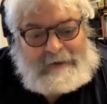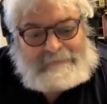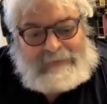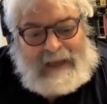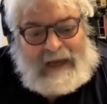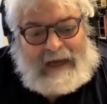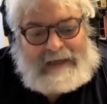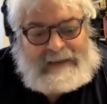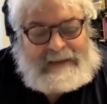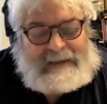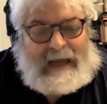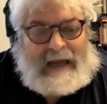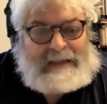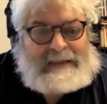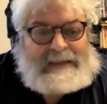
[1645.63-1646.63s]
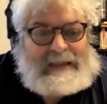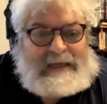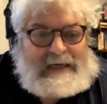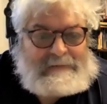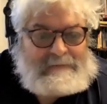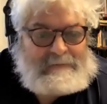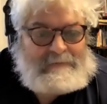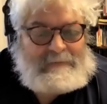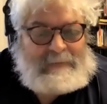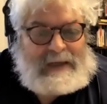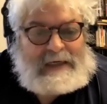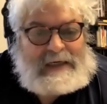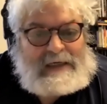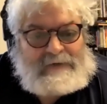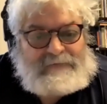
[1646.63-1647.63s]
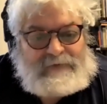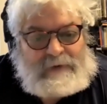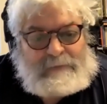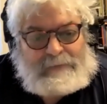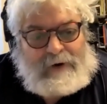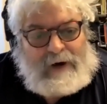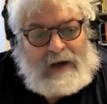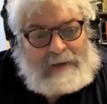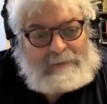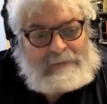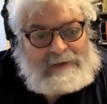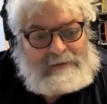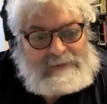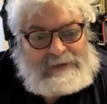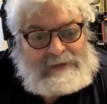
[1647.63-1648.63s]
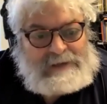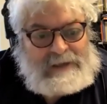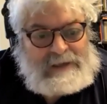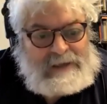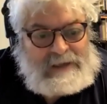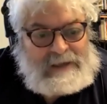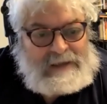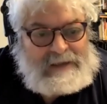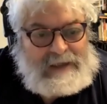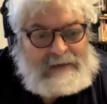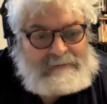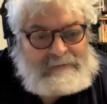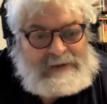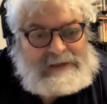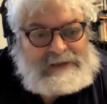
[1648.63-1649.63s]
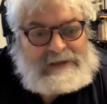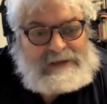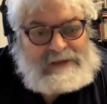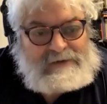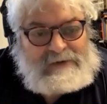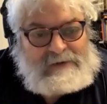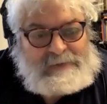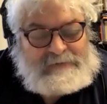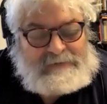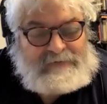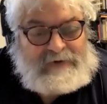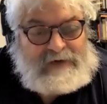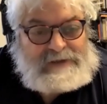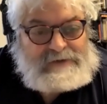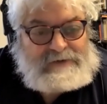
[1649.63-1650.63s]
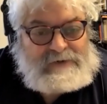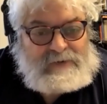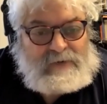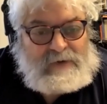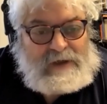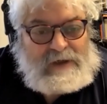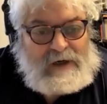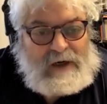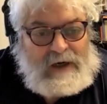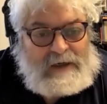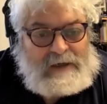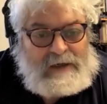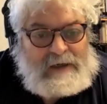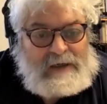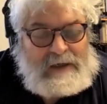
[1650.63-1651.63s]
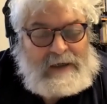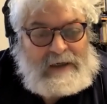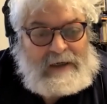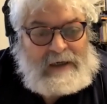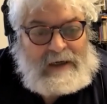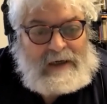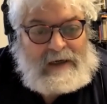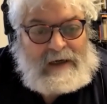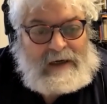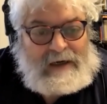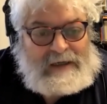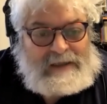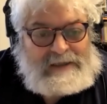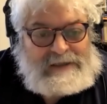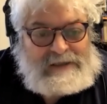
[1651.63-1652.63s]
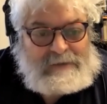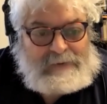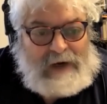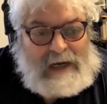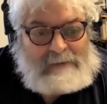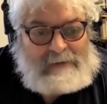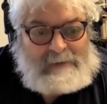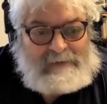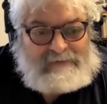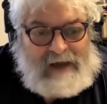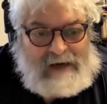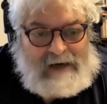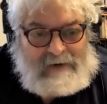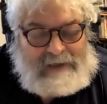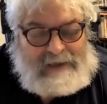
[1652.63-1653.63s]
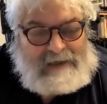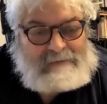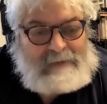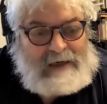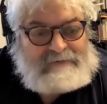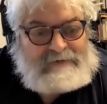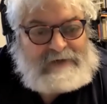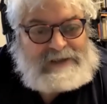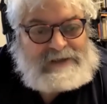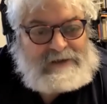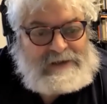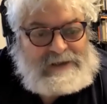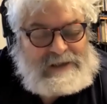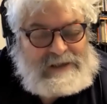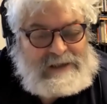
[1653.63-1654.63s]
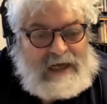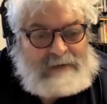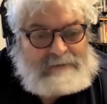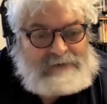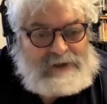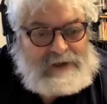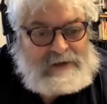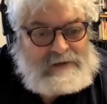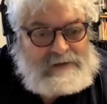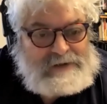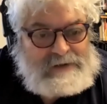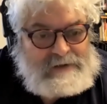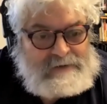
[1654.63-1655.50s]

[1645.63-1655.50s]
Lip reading: I think many of the problems that business school professors work on is the problem of how do I get my research in top journals,